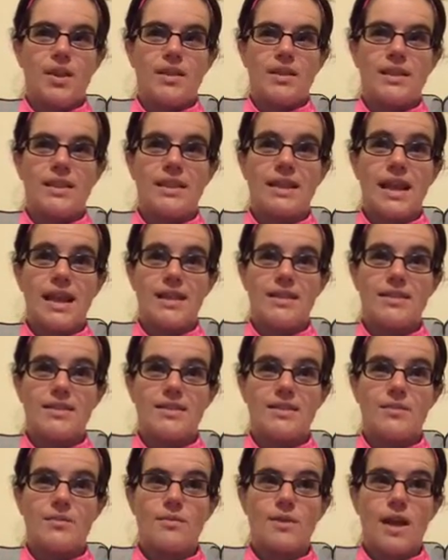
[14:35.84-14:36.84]

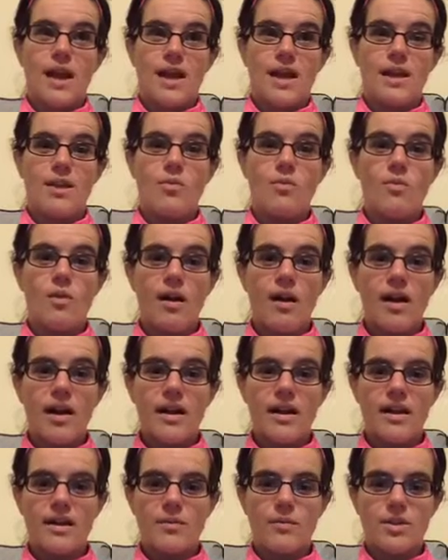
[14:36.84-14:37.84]
Light the Night
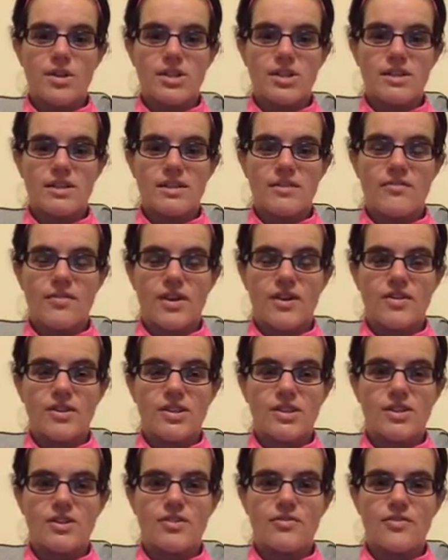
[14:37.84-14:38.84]
Walk, which is a
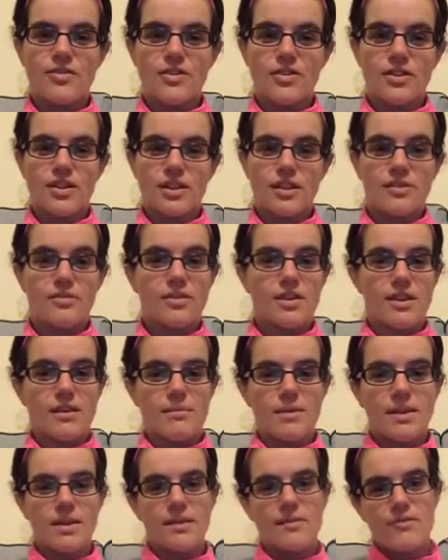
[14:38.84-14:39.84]
fundraiser for the
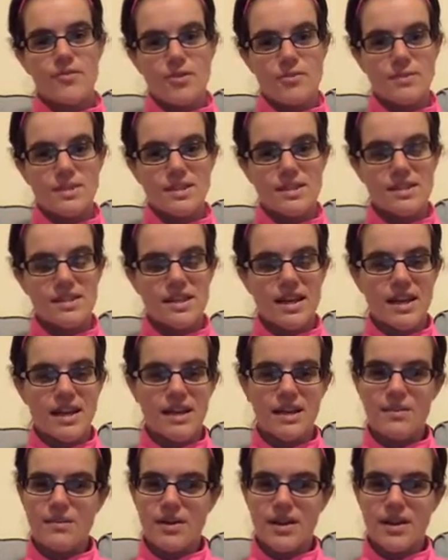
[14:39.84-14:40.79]
Leukemia Lymphoma Society.